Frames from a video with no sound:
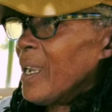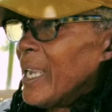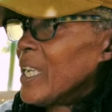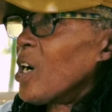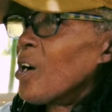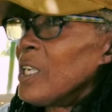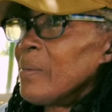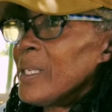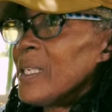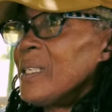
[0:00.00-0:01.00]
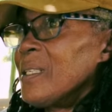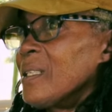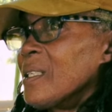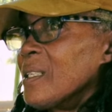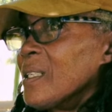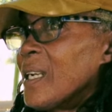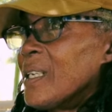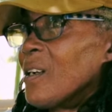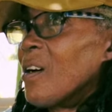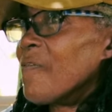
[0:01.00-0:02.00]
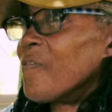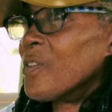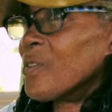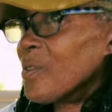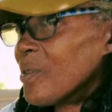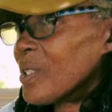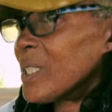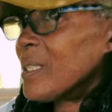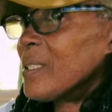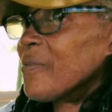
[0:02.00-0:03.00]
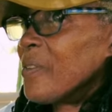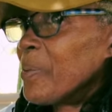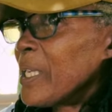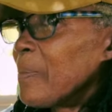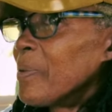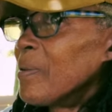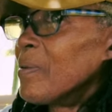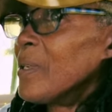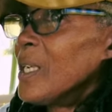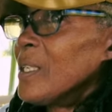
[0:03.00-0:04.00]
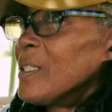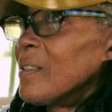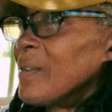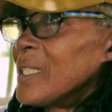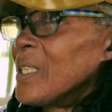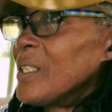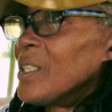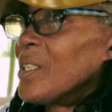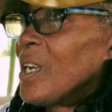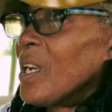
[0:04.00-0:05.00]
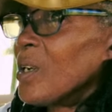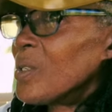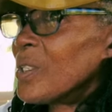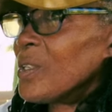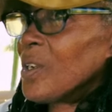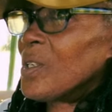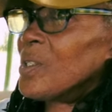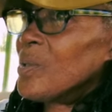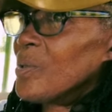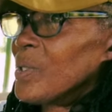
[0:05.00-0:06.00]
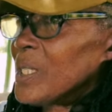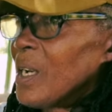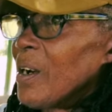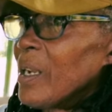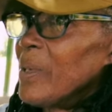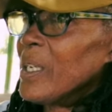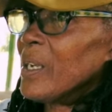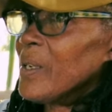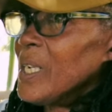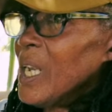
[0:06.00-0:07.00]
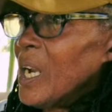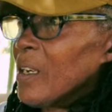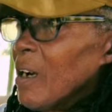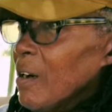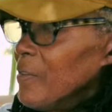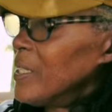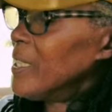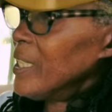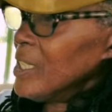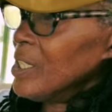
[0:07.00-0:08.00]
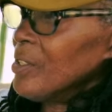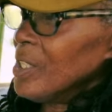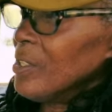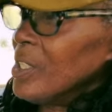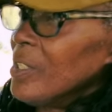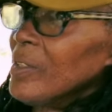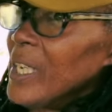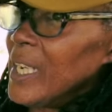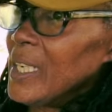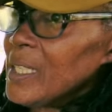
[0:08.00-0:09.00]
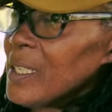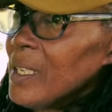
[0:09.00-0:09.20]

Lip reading: economy cannot afford for people to go to the doctors all the time, you know, and obviously you do need